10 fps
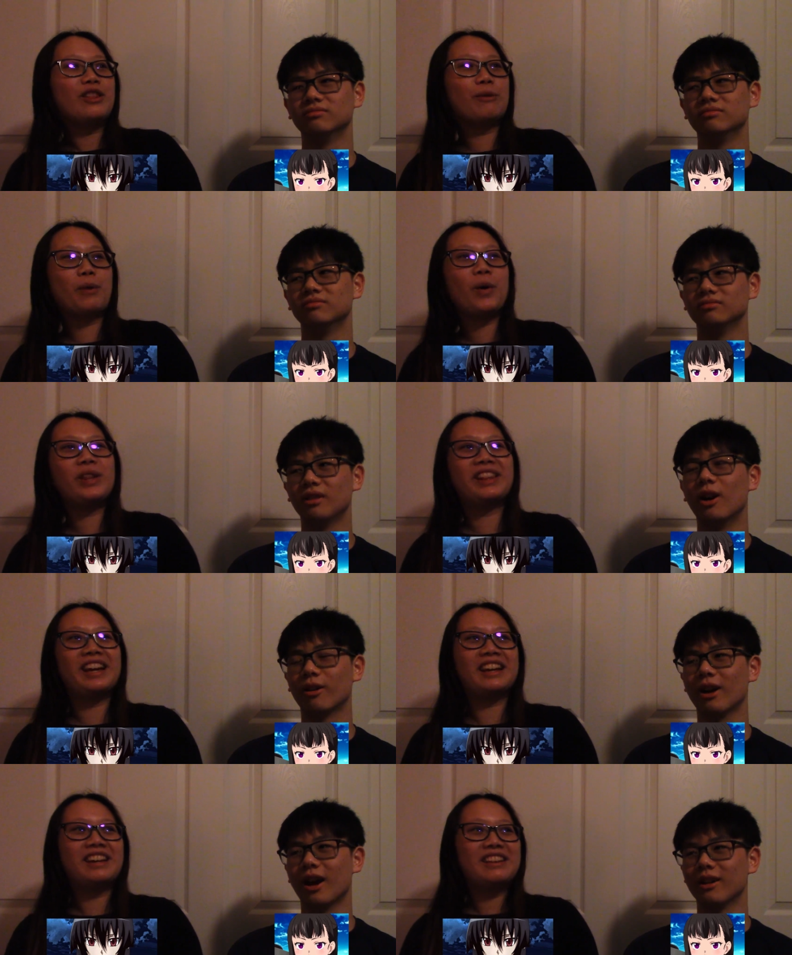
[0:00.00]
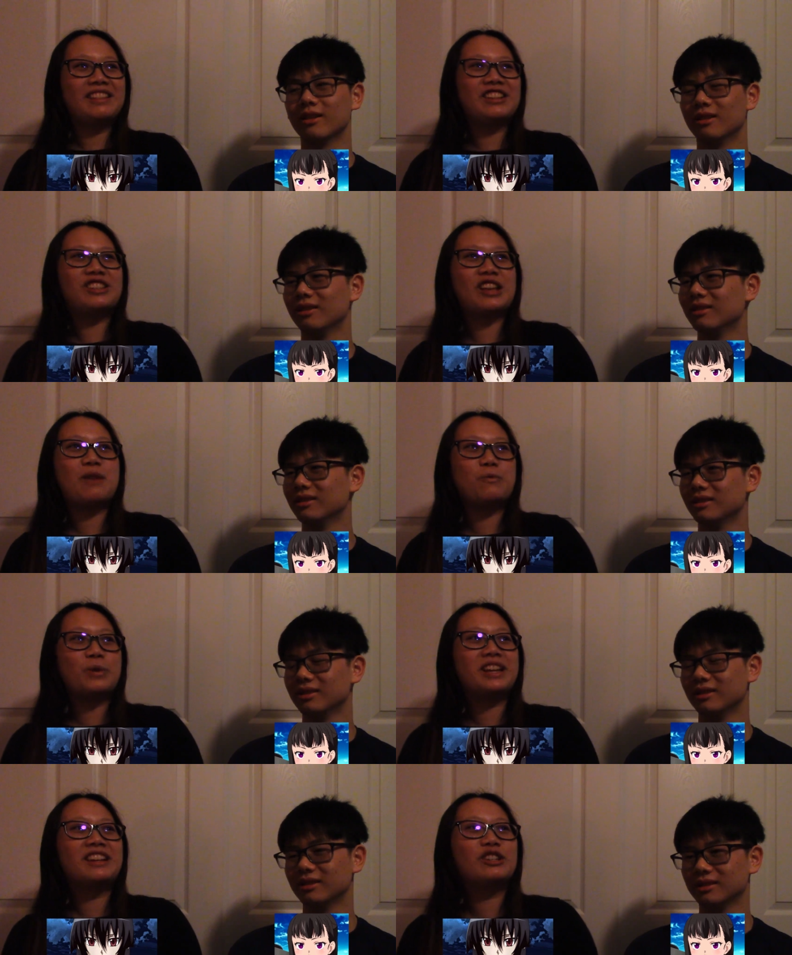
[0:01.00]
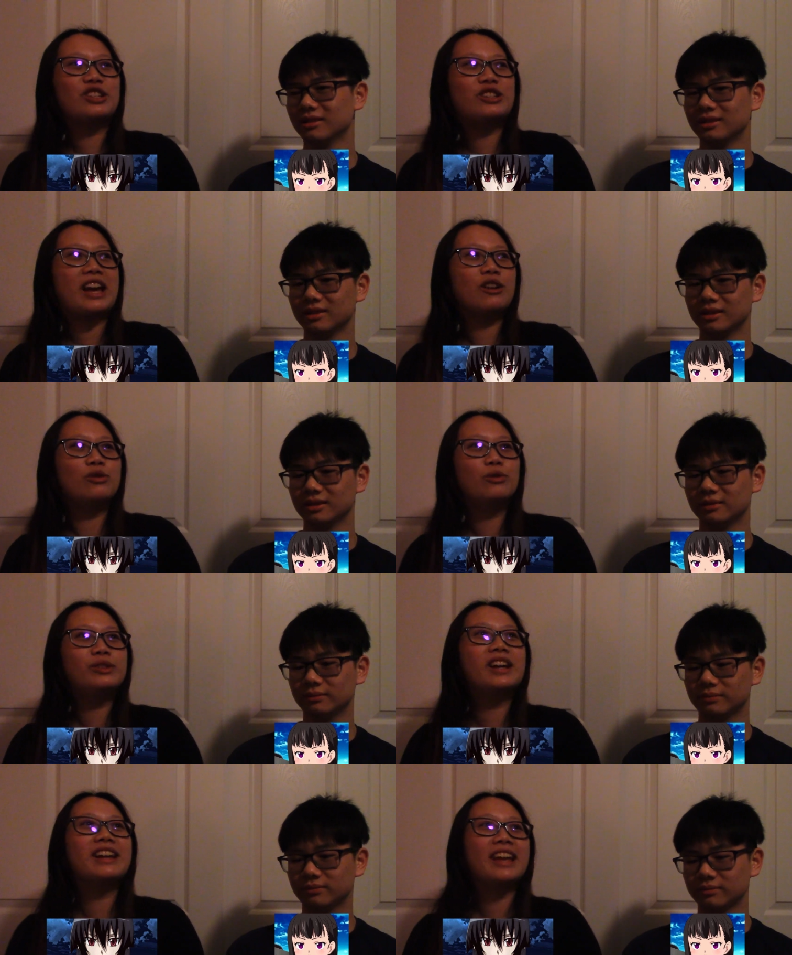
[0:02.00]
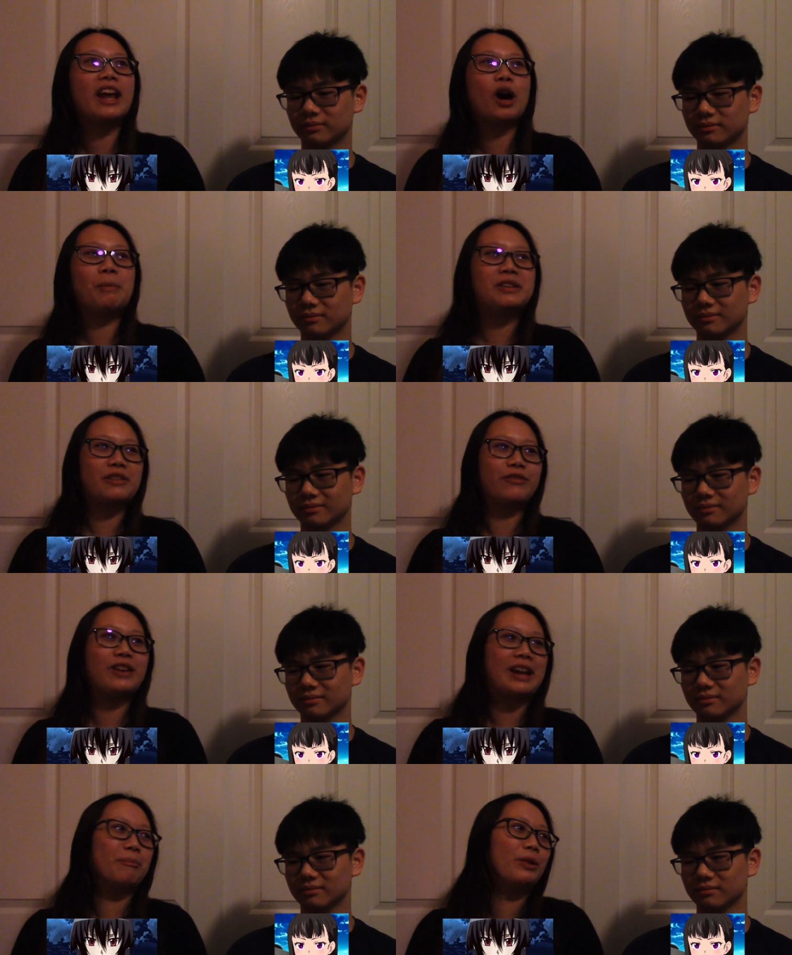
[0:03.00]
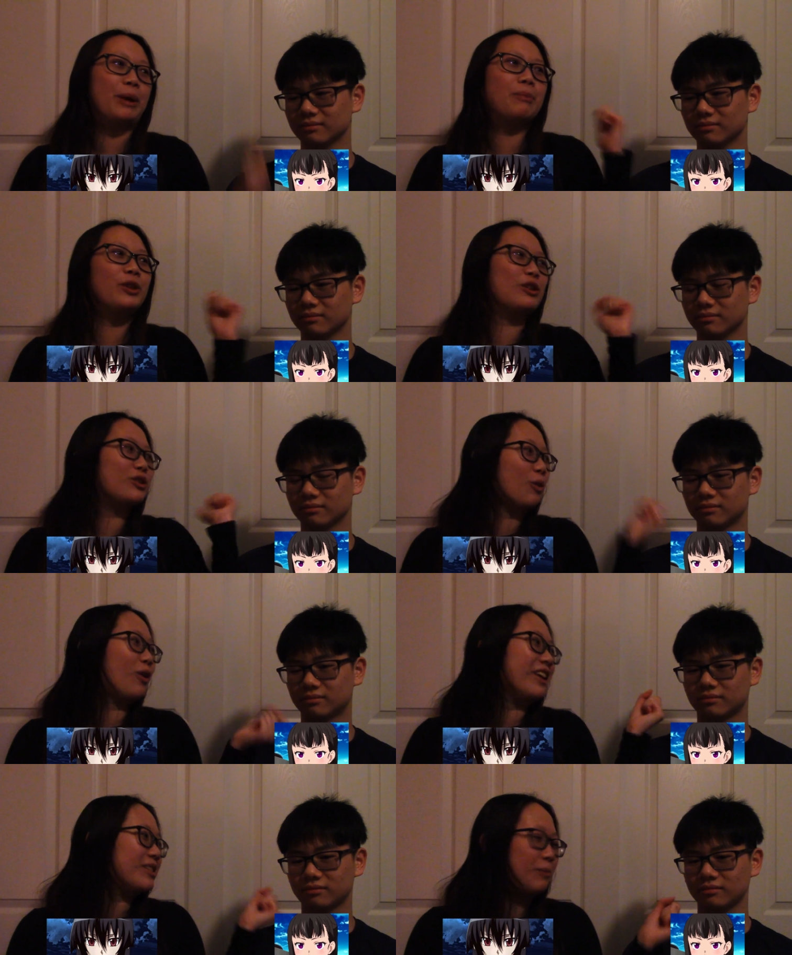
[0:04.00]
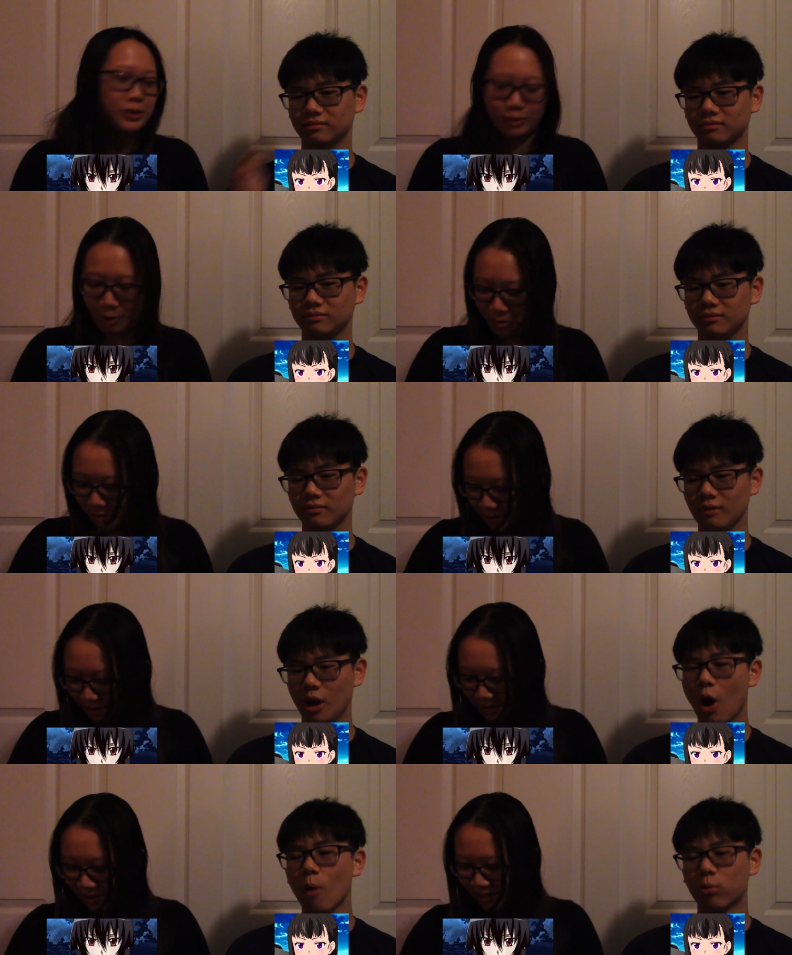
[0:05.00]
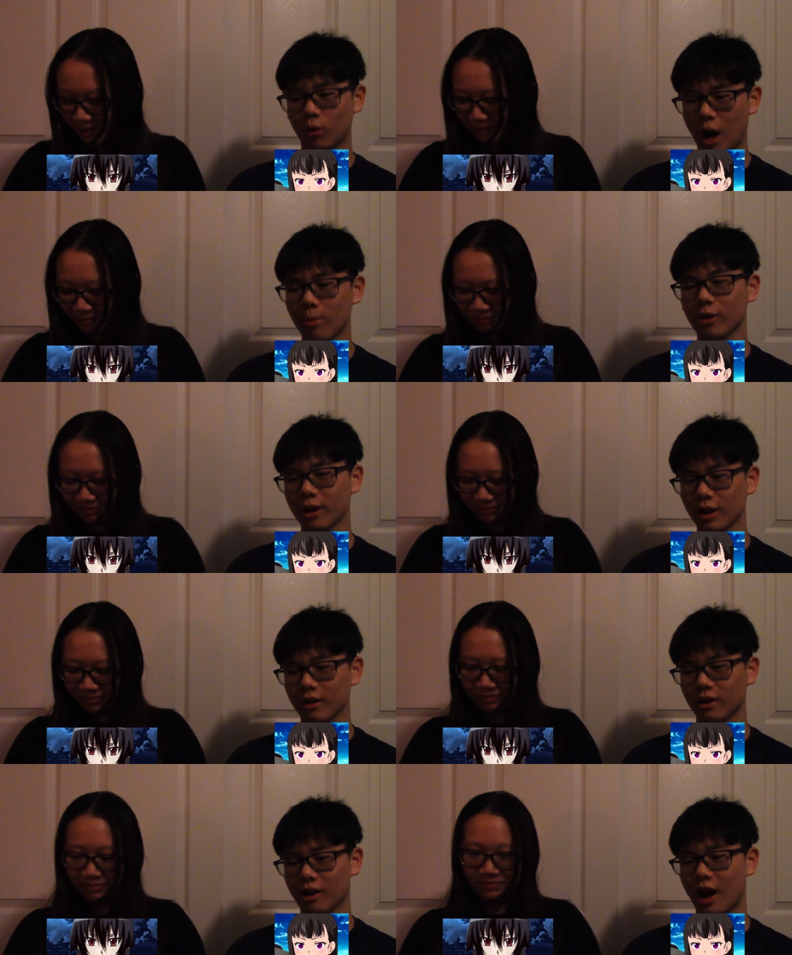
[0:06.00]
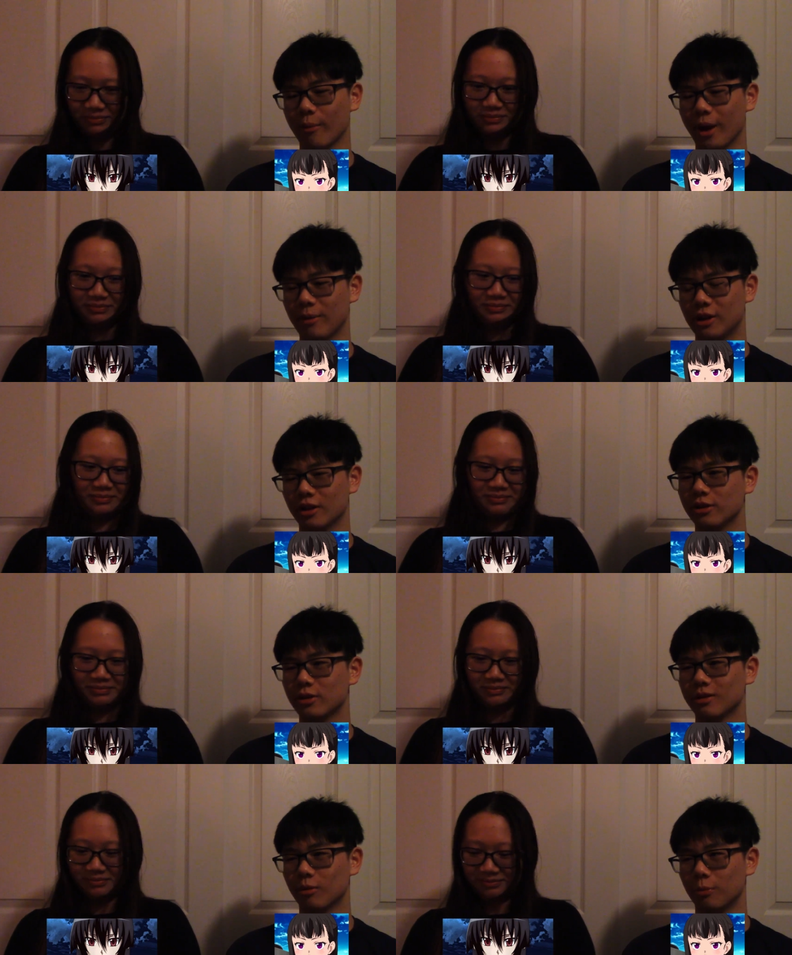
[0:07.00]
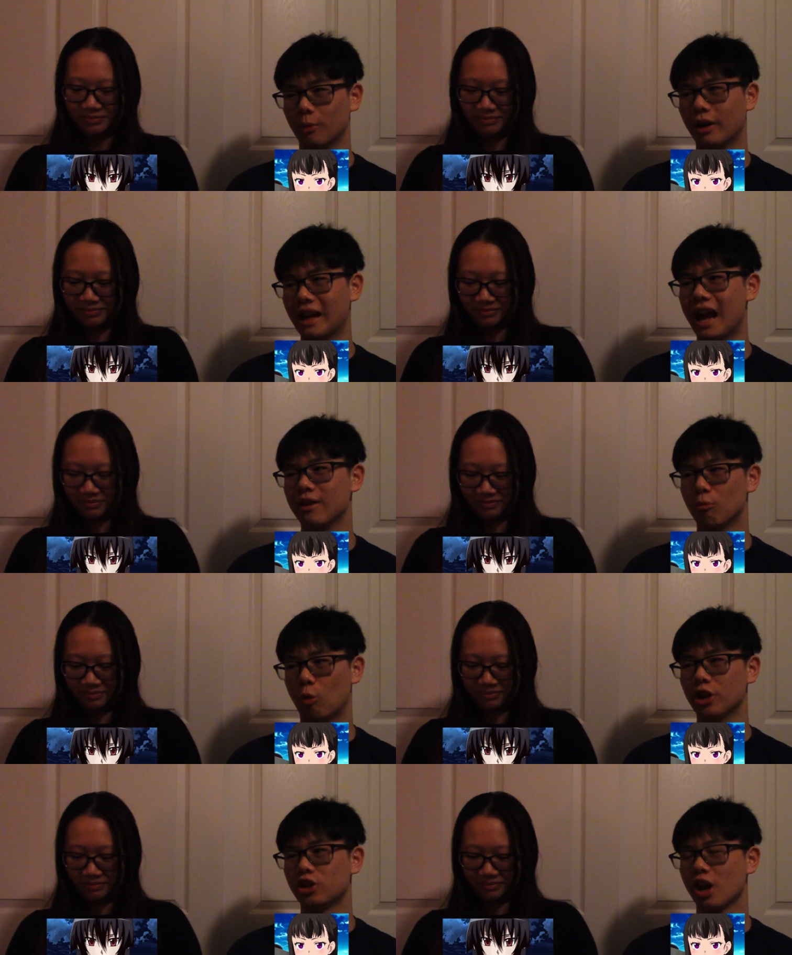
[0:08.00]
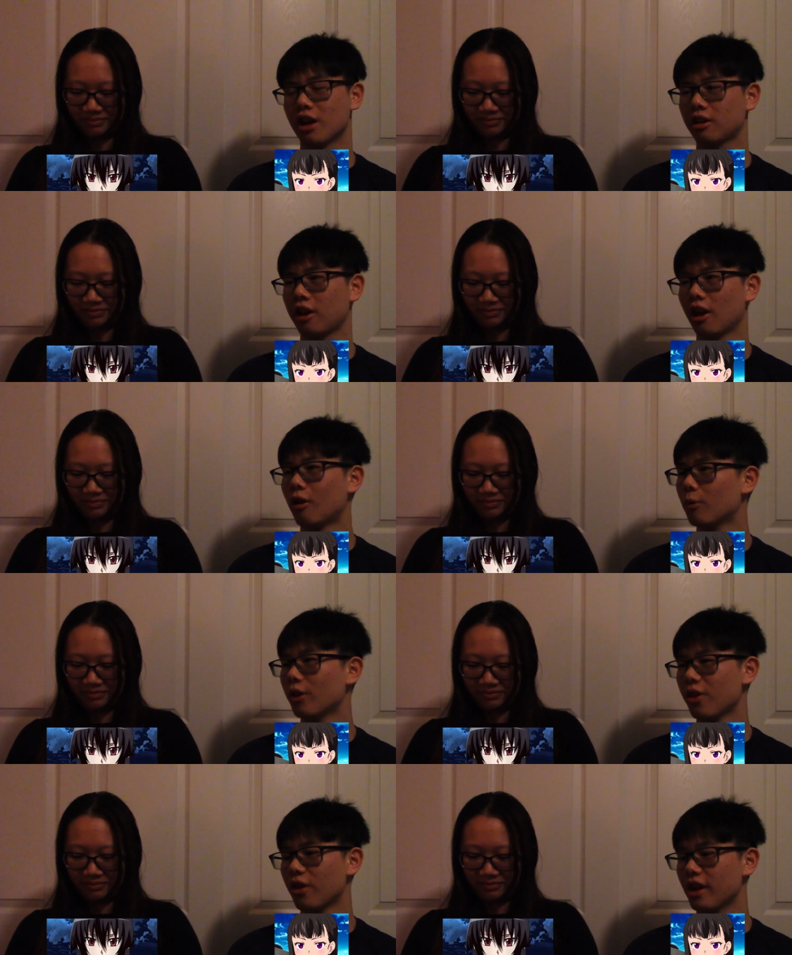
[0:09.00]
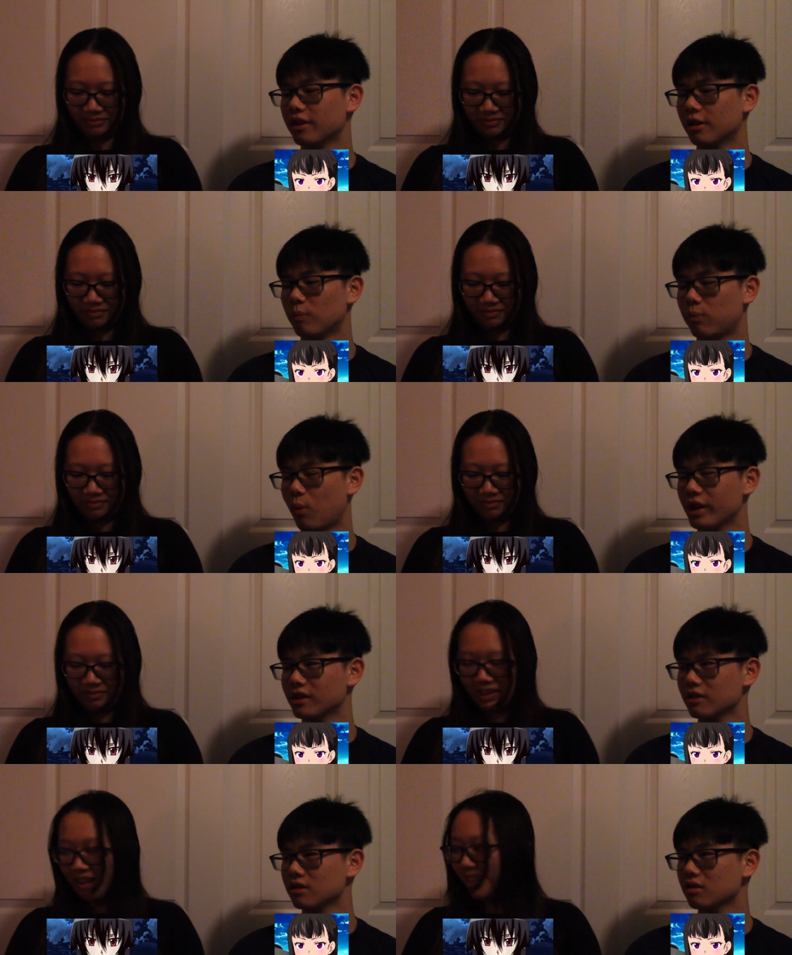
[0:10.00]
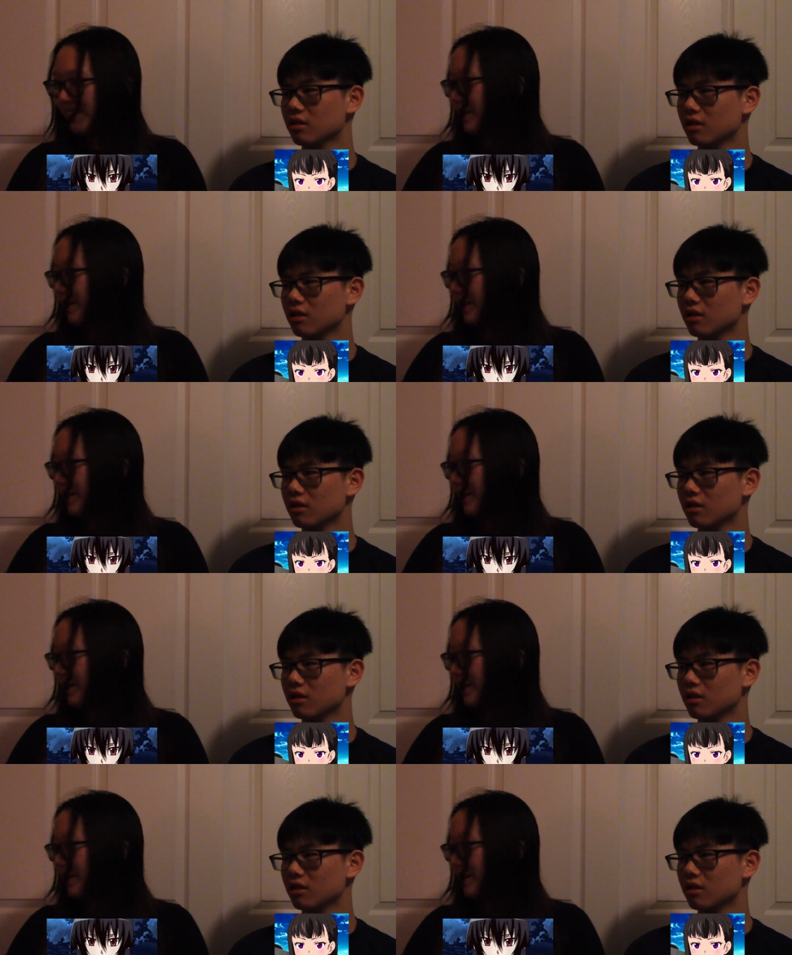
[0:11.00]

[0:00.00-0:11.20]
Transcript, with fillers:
Speaker 1: They're both in like okay. the same weakened state. Who's gonna get up and defeat and like put the sword at someone's throat?
Speaker 2: Probably Akame because again, one shot kill with like a poison Then
Speaker 1: a